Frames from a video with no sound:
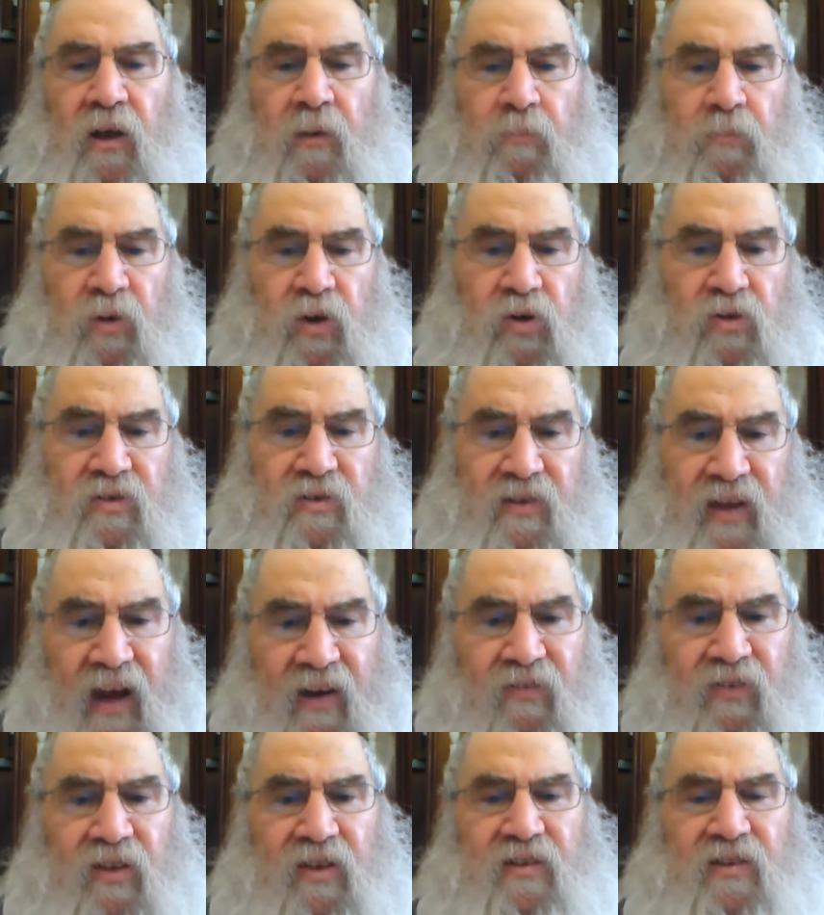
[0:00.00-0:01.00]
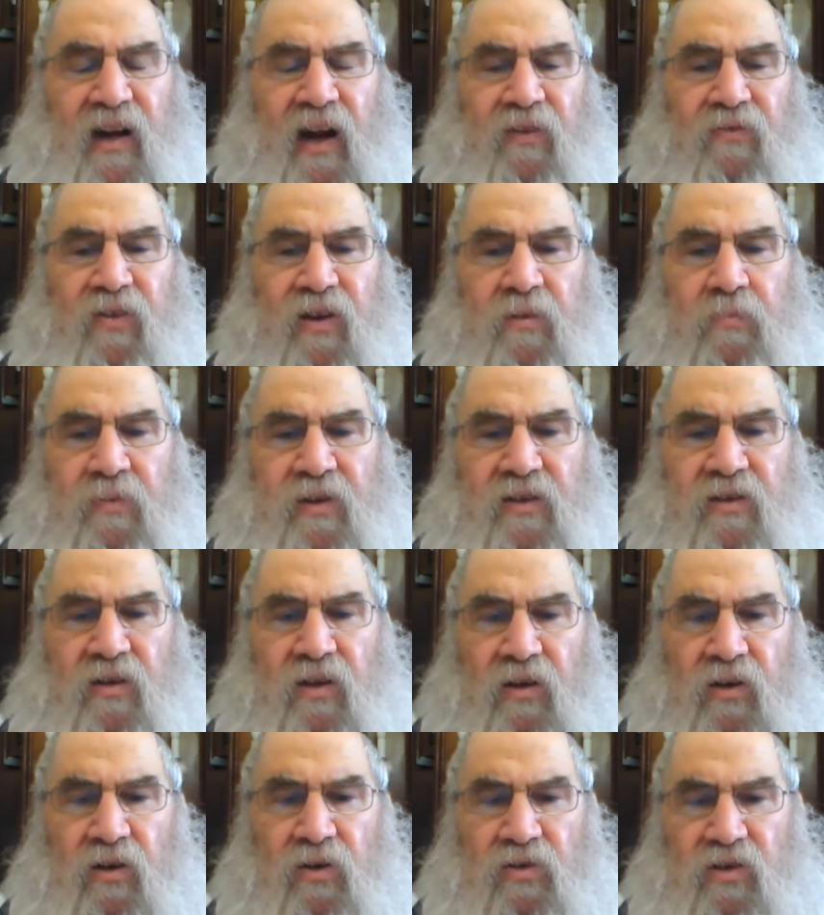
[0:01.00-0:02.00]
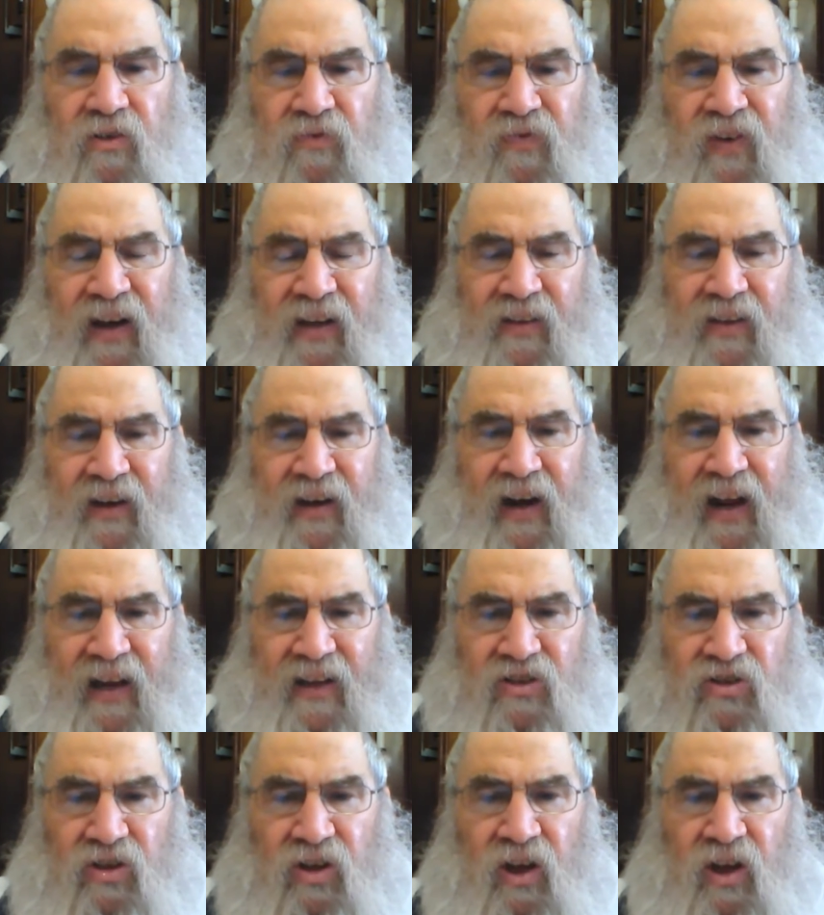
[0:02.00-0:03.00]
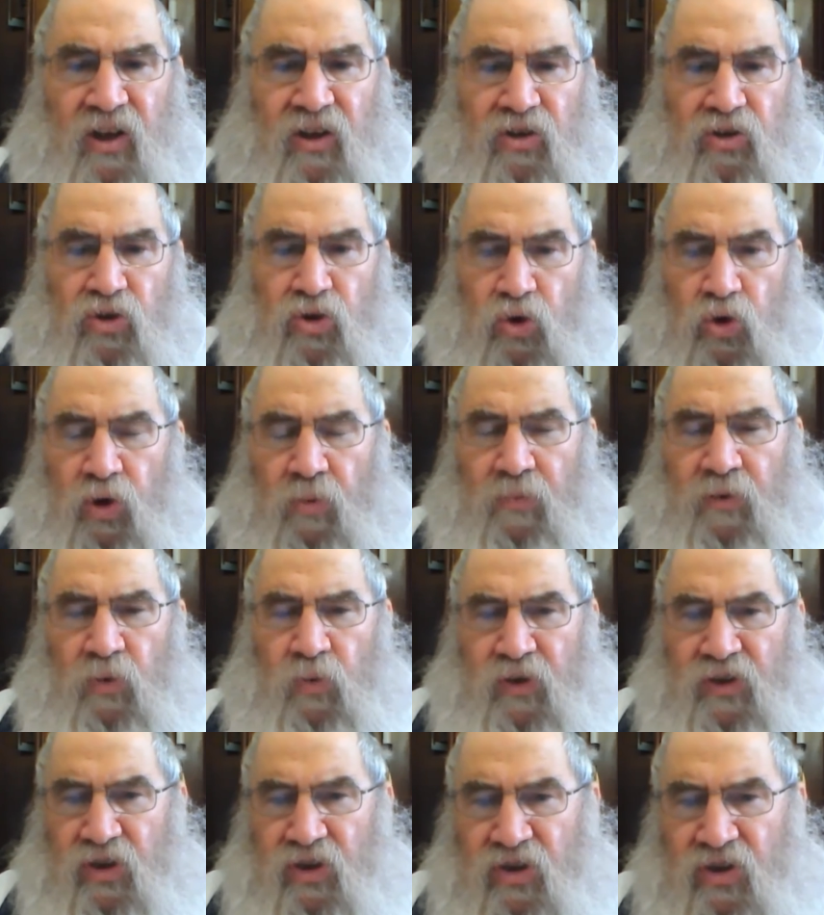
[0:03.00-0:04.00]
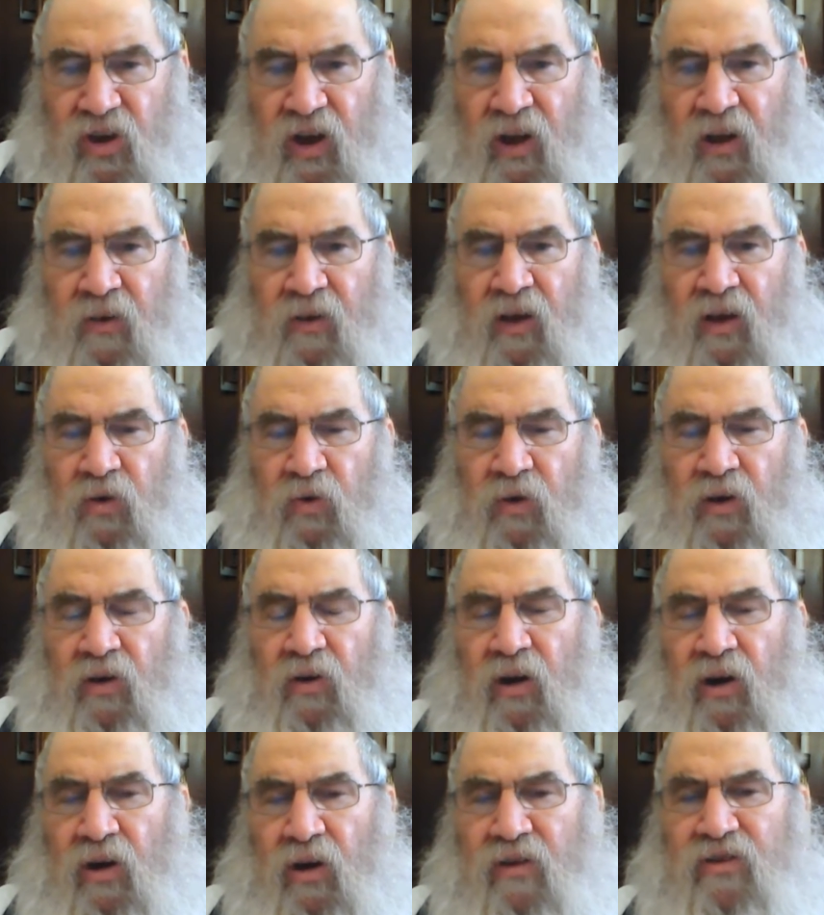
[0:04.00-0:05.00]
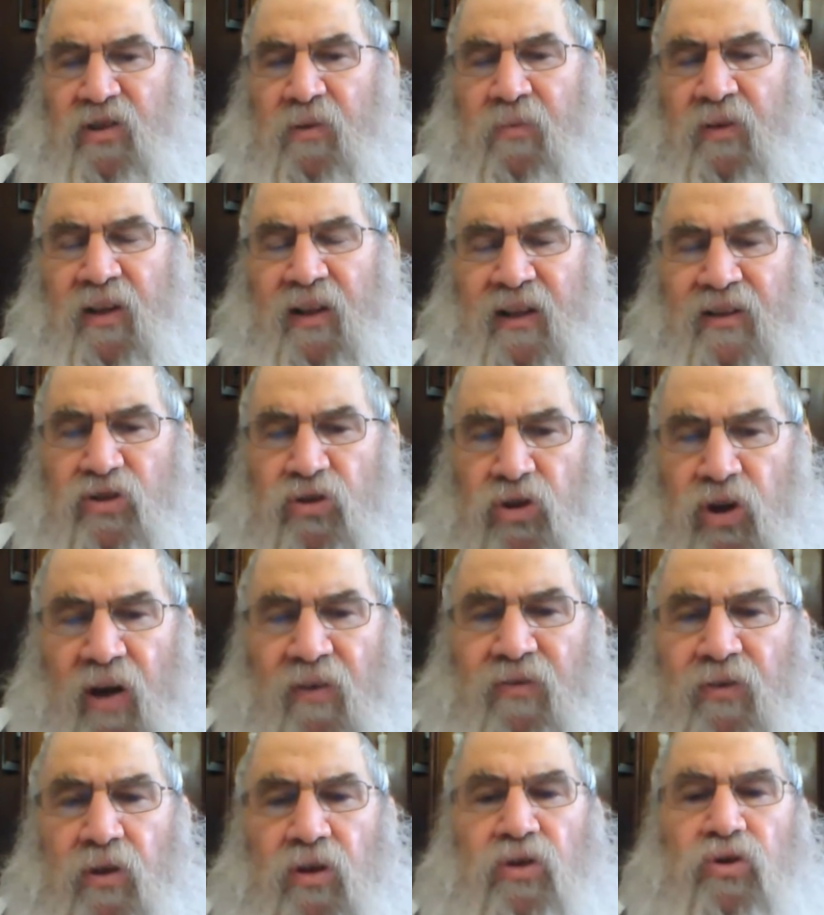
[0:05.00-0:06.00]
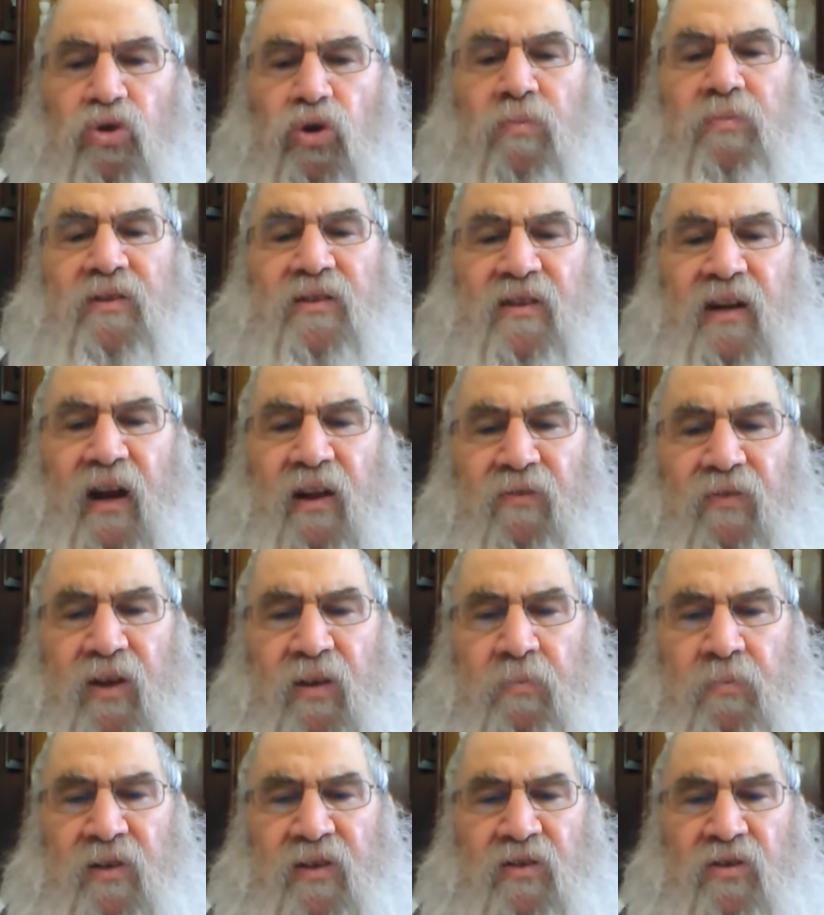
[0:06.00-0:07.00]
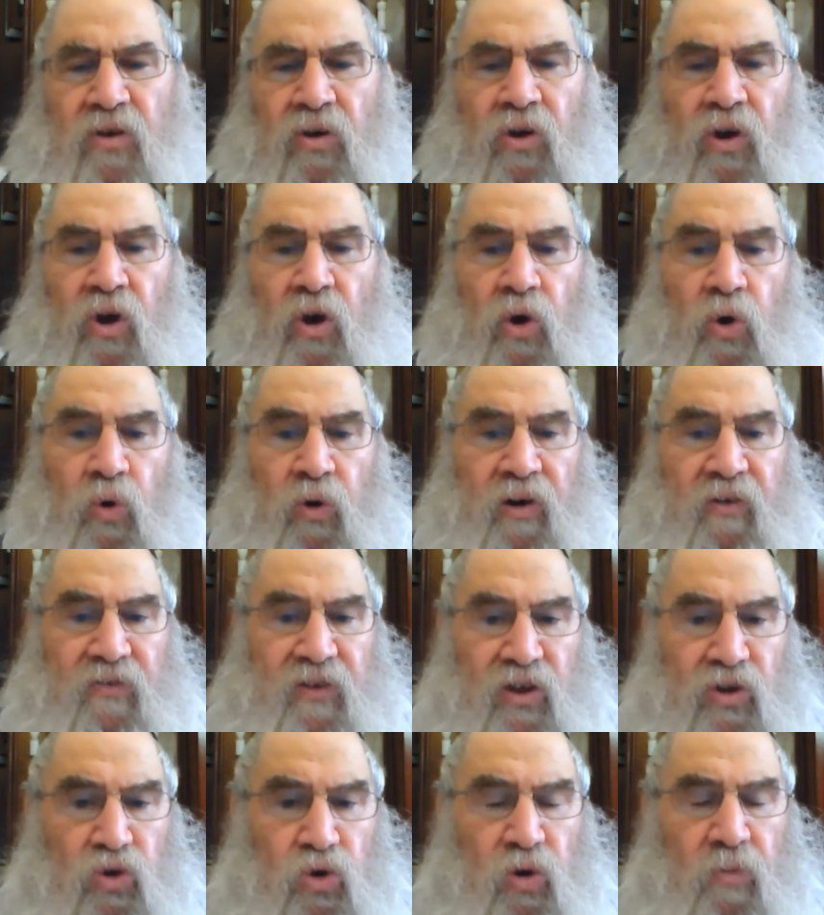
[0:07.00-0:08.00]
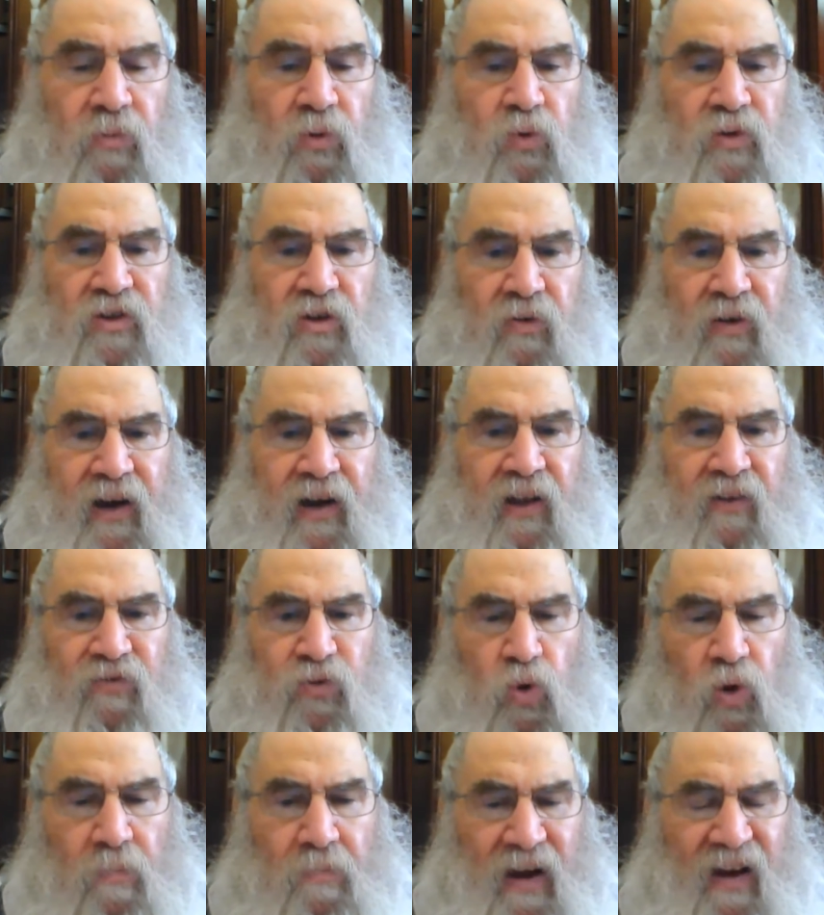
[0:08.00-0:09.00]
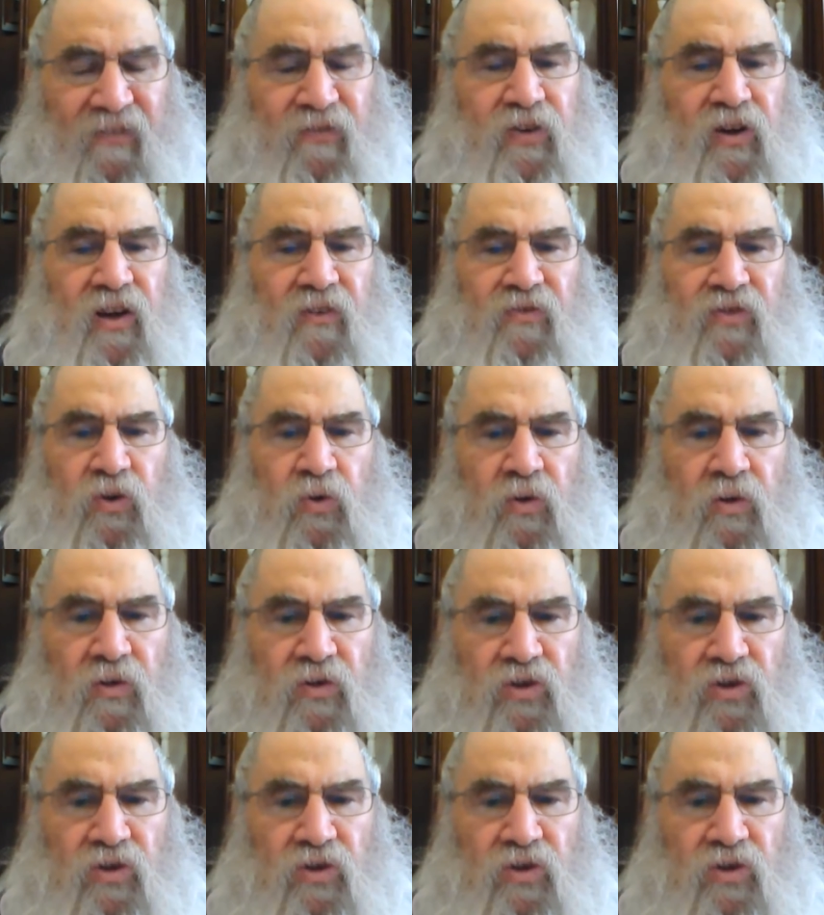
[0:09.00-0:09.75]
Because Tevel is an Avein Misa. Knows the fact that it has Truma, which is something that's Tovel, the Truma is an Avein Misa. Or if the Truma was already, if you were Mafrish, if you were